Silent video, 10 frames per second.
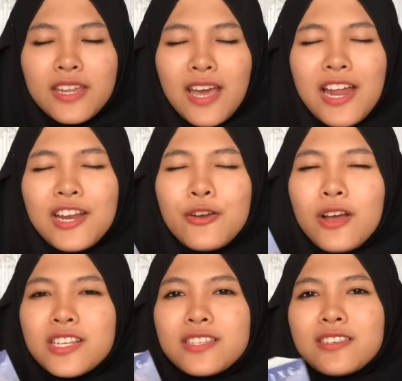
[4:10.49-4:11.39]
And I don't know,
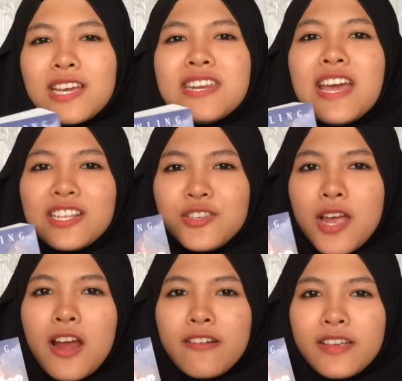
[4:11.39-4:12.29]
I just connect to
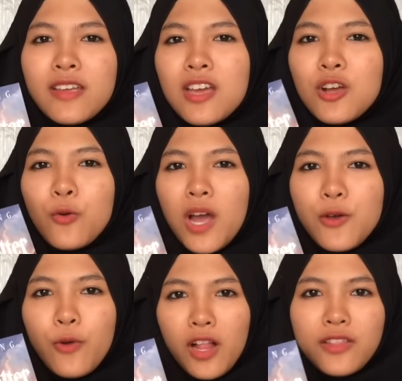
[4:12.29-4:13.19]
Harry
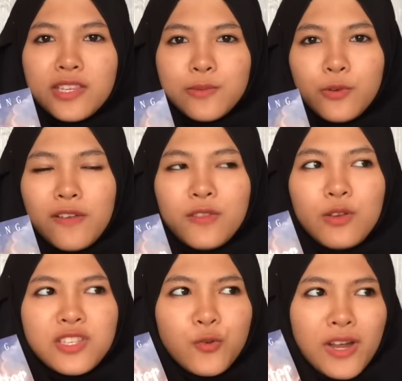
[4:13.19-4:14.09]
quite well in this book, even though
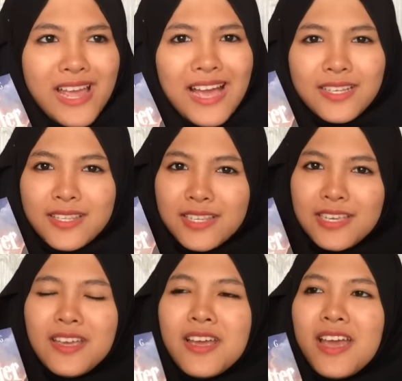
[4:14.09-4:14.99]
he's quite
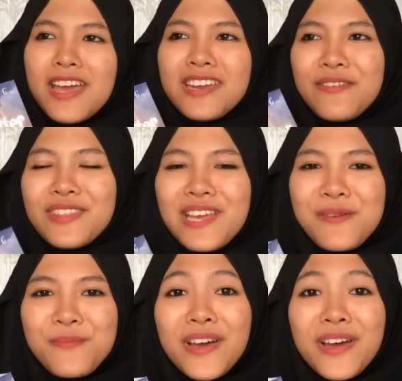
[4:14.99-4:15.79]
angsty and everything.